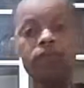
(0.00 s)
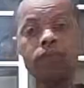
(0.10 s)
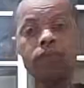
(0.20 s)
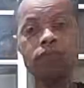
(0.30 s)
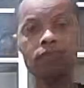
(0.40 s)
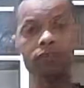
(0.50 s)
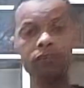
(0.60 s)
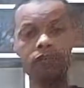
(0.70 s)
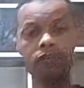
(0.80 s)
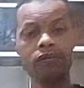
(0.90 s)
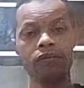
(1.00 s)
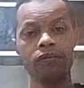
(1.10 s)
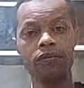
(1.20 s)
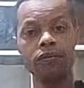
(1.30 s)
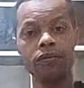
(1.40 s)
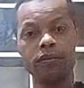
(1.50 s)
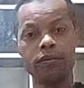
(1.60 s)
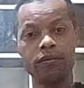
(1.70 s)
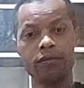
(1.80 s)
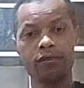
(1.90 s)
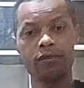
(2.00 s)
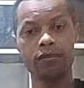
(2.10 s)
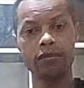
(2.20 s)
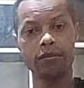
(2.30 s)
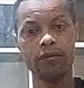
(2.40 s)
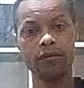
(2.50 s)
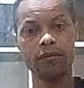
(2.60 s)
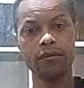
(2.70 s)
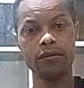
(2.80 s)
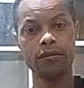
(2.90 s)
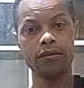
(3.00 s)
Nothing is said.